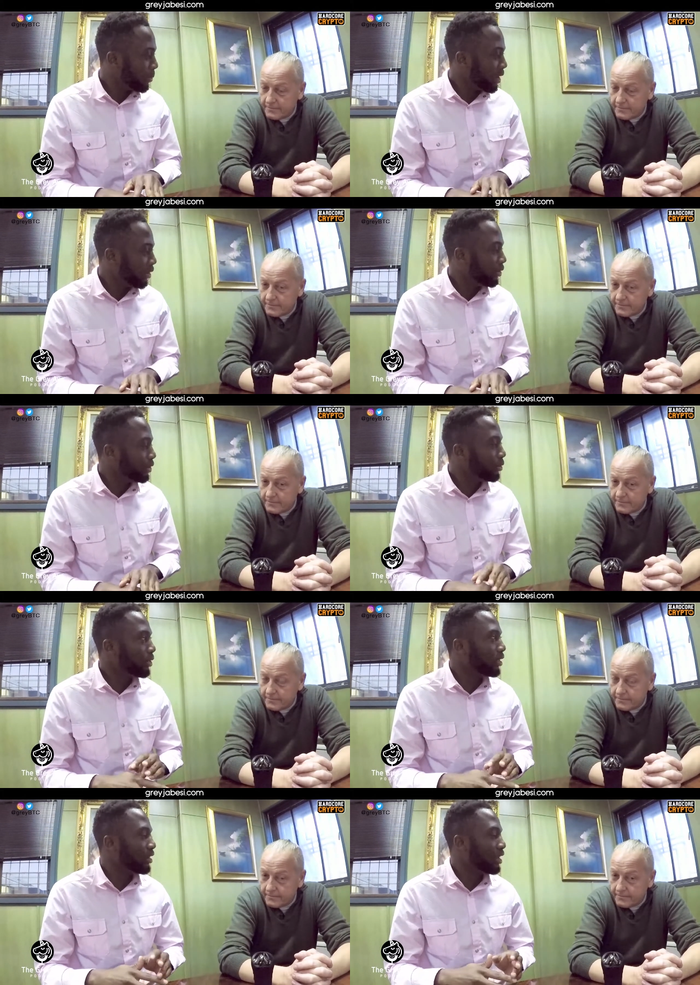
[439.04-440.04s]
Speaker 1: money, or do you
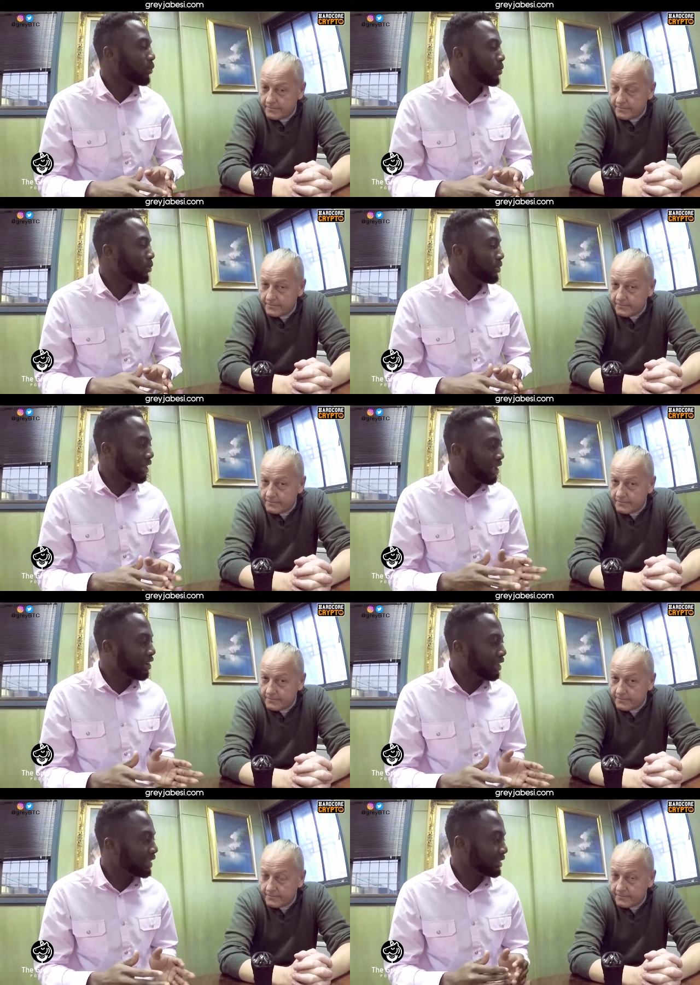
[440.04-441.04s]
think that they, they
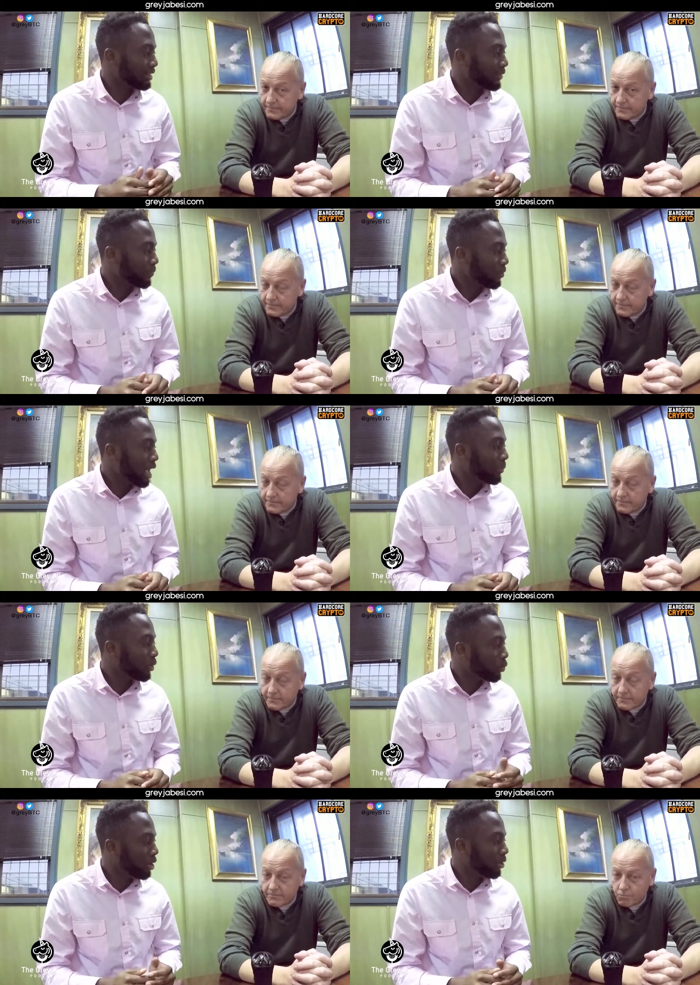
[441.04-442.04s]
care less
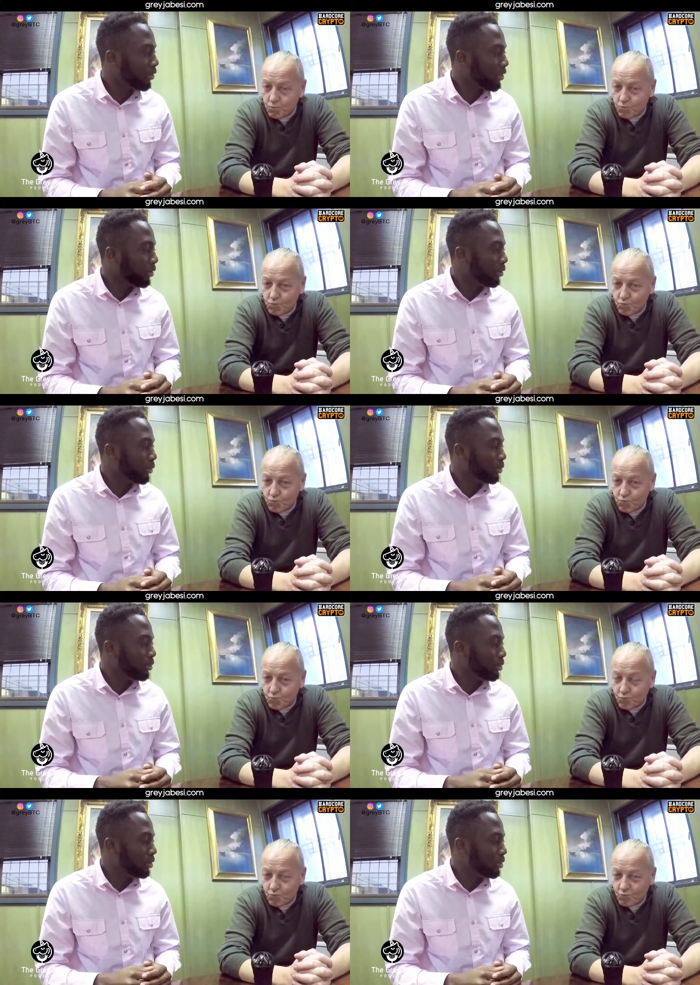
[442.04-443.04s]
about wealth or
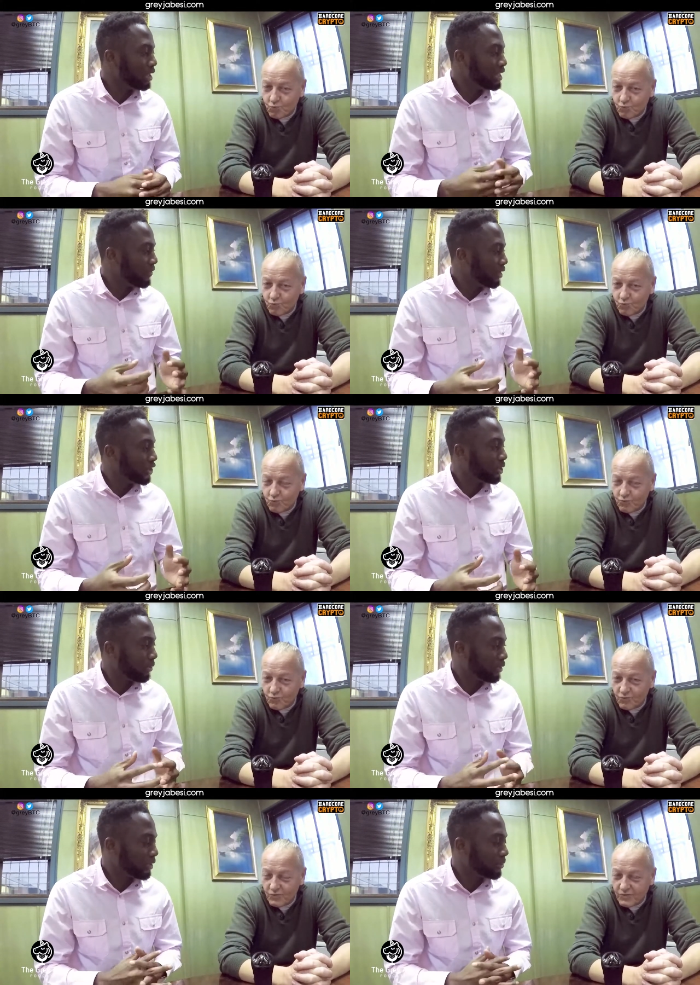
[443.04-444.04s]
the, the definition
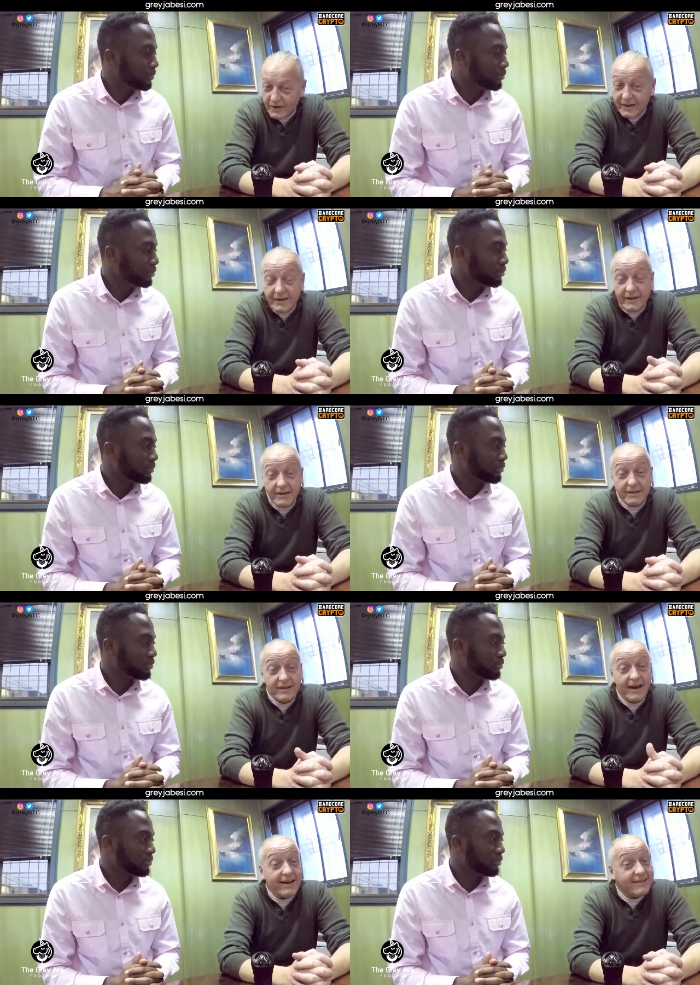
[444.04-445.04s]
of it?
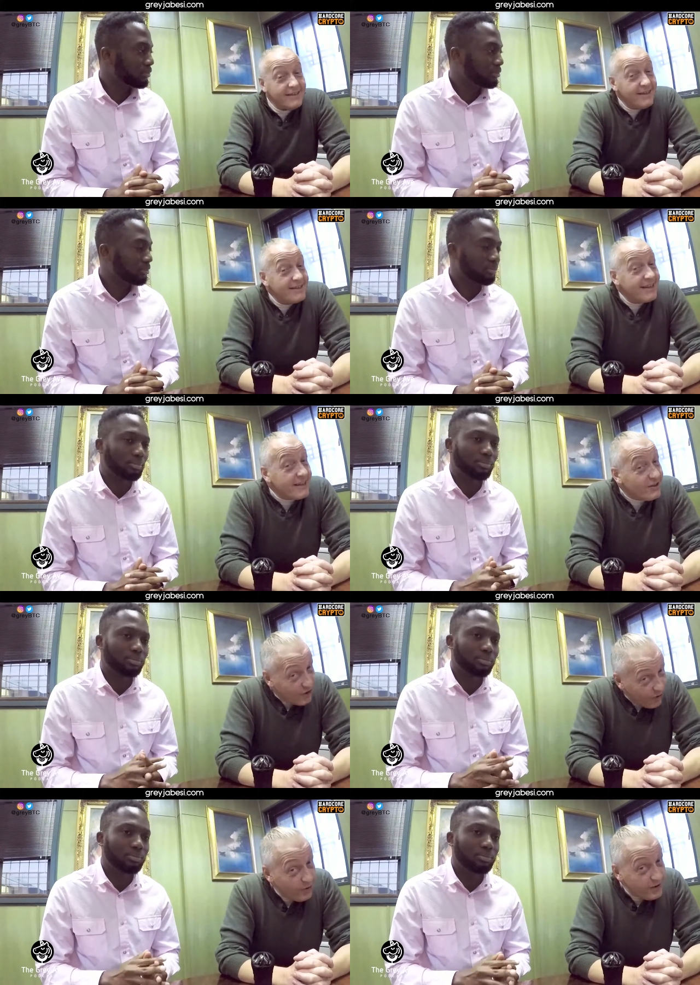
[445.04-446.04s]
I
Speaker 2: think that
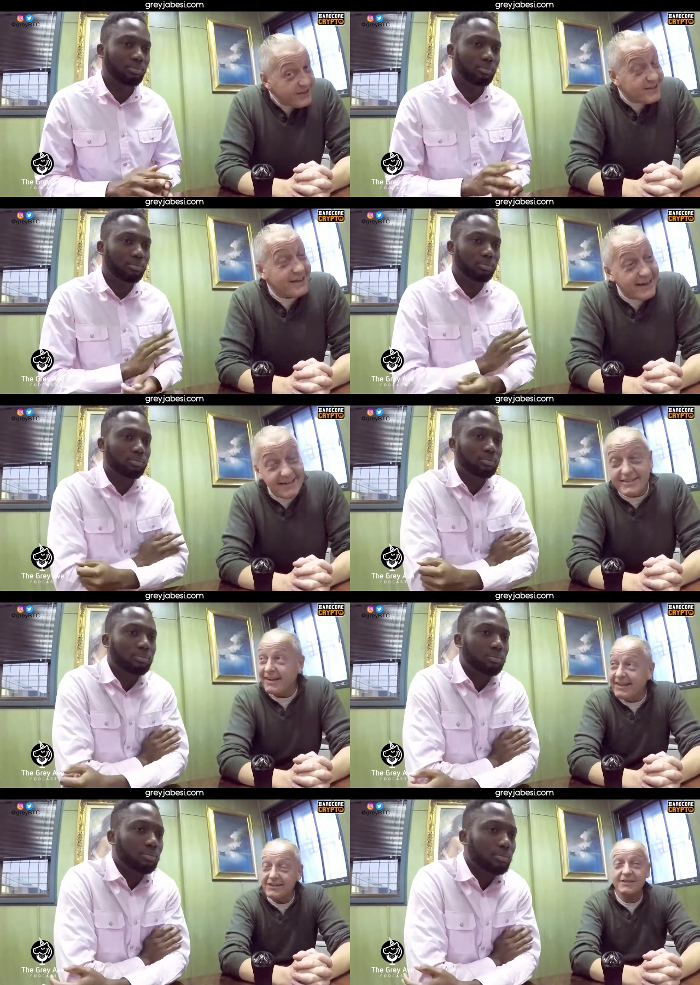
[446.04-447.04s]
in all these years
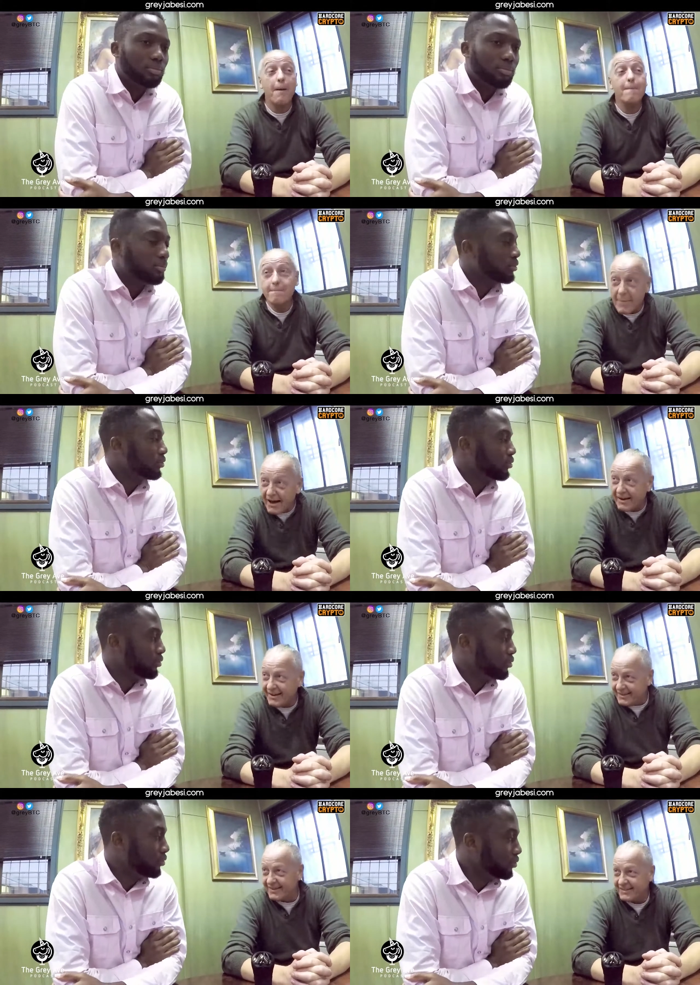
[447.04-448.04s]
is
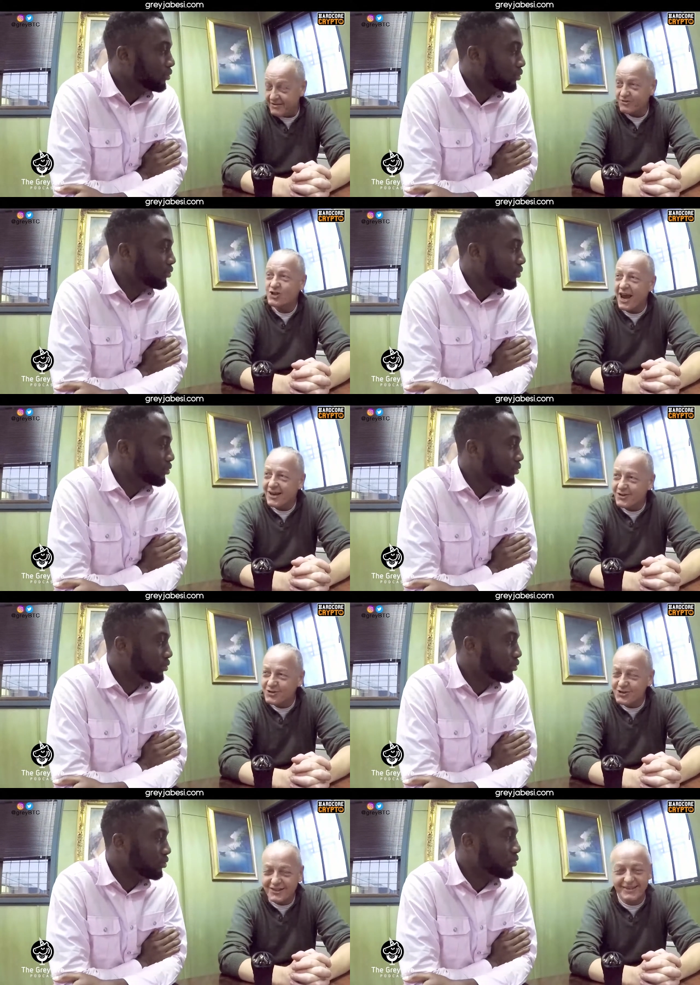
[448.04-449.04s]
money that have
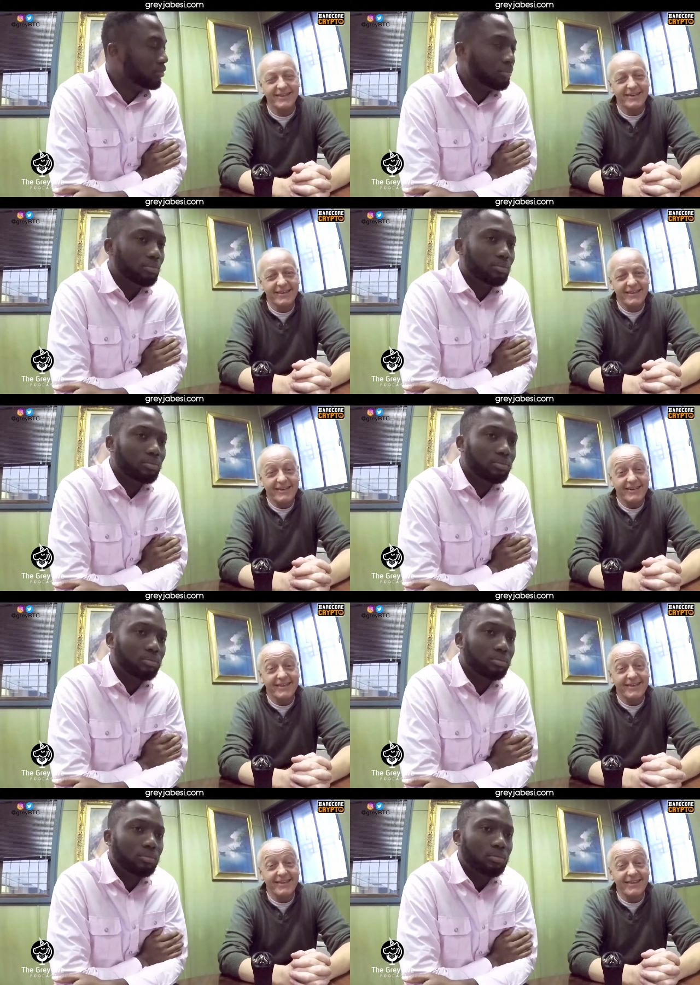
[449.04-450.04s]
changed.
Speaker 1: Mm-hmm.
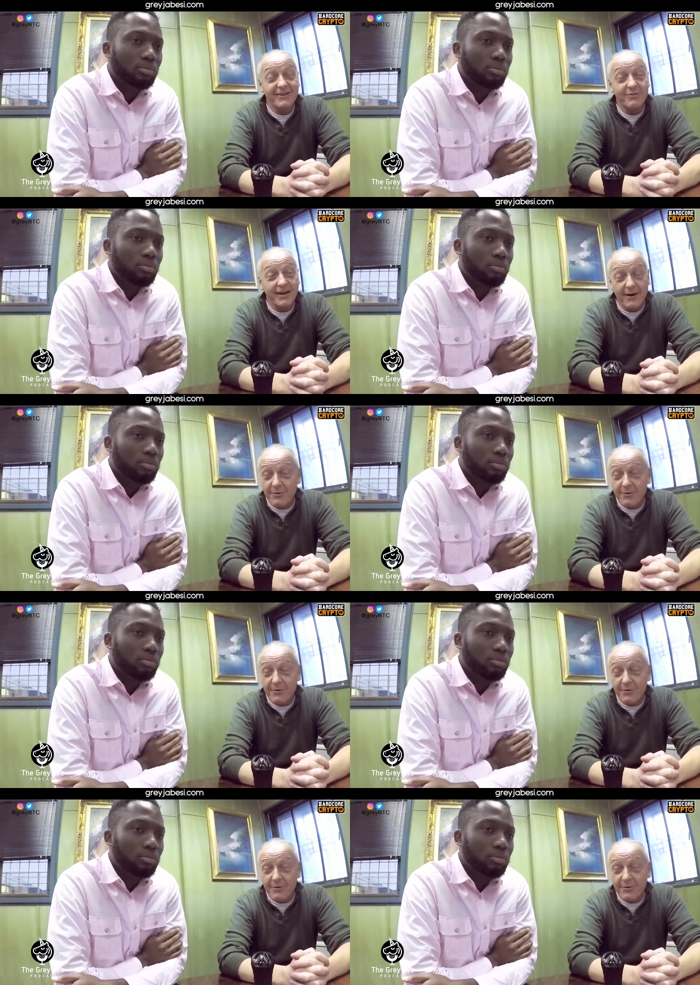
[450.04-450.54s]
Speaker 2: uh, when I